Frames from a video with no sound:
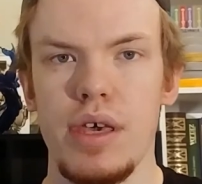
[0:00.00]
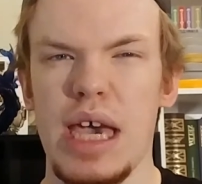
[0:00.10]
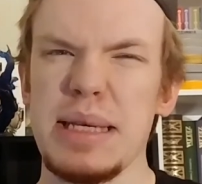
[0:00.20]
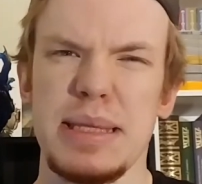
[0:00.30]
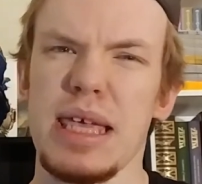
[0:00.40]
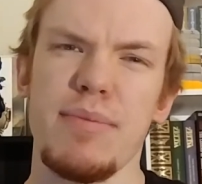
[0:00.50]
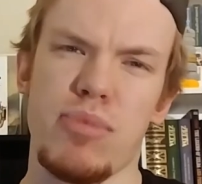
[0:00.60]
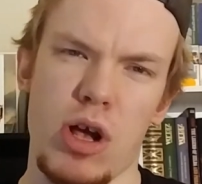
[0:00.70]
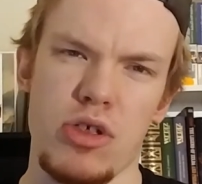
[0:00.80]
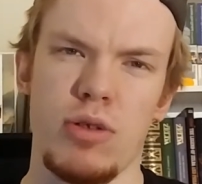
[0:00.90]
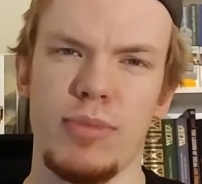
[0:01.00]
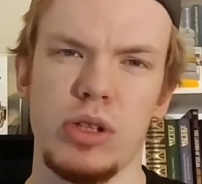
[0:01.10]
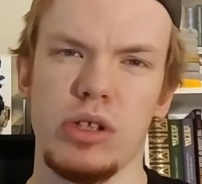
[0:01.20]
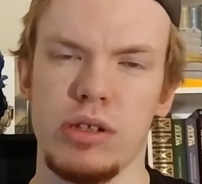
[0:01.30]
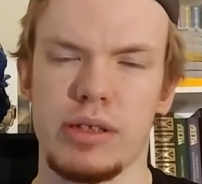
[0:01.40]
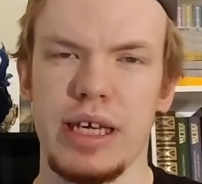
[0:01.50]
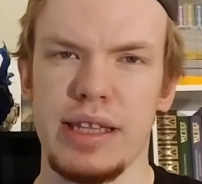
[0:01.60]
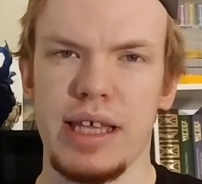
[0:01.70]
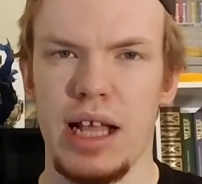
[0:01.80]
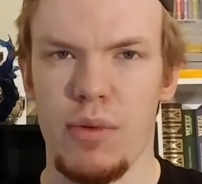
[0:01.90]
As the impressionable little kid
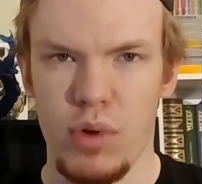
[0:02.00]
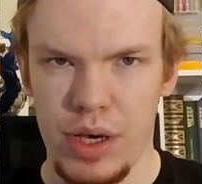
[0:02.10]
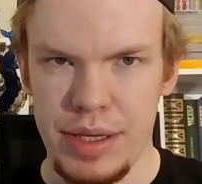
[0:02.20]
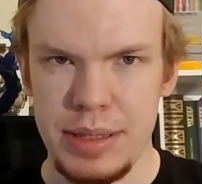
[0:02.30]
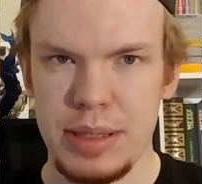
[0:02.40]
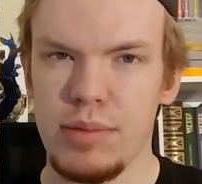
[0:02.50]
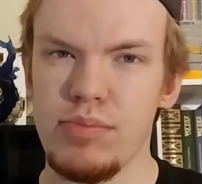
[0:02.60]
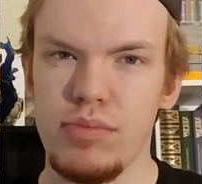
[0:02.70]
that I was,